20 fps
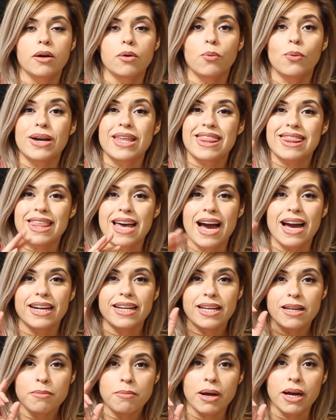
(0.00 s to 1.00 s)
with
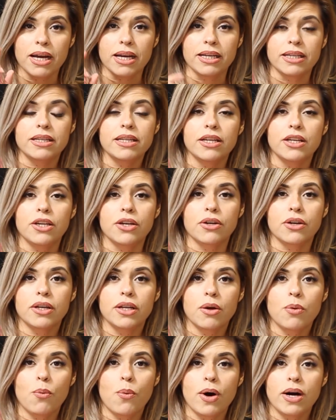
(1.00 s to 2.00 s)
that in mind, you're
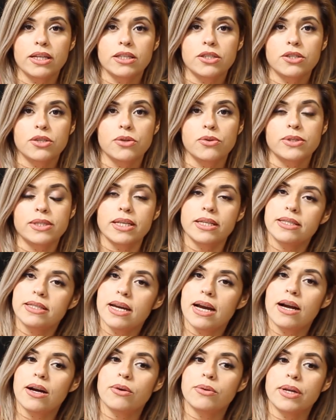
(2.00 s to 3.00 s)
going to want to sit
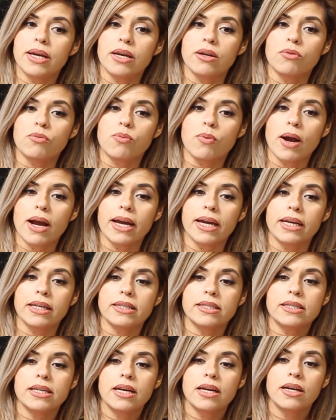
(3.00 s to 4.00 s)
down and
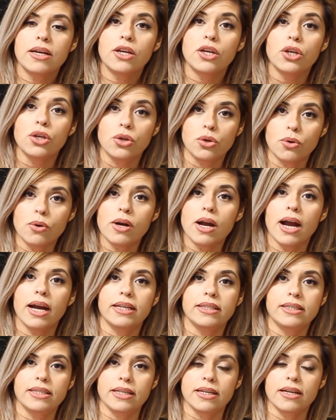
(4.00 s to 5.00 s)
write your
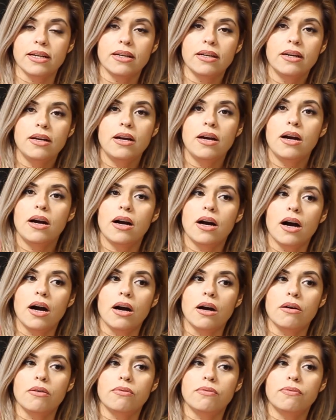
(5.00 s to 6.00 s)
idea
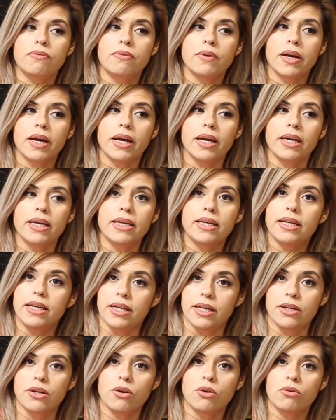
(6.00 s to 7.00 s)
of a
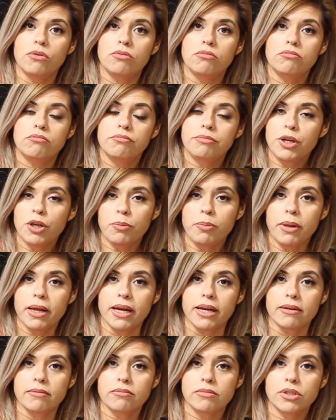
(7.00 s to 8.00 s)
keto meal
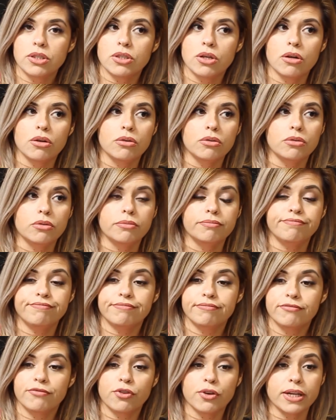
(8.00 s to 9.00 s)
plan. So
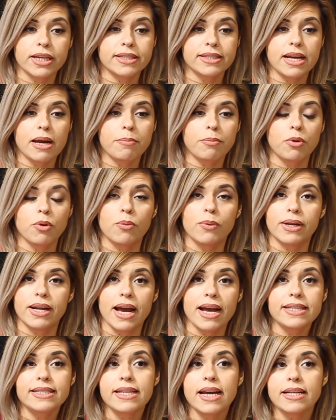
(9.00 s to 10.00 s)
for example, when
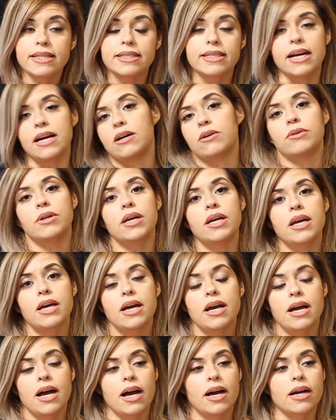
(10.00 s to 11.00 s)
I sat down,
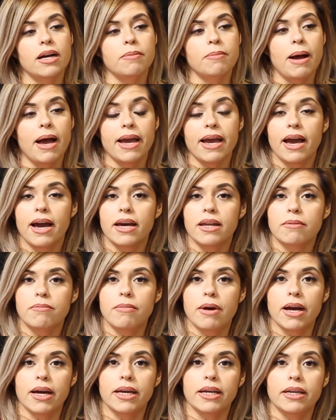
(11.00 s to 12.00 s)
I had
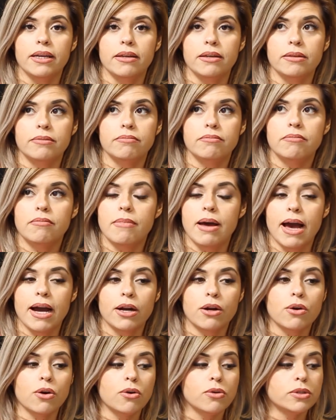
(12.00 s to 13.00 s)
my
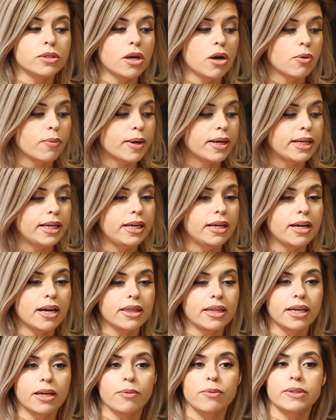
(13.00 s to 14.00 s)
macros already. I
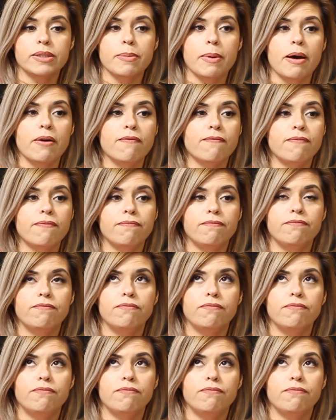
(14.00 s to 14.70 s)
think it was about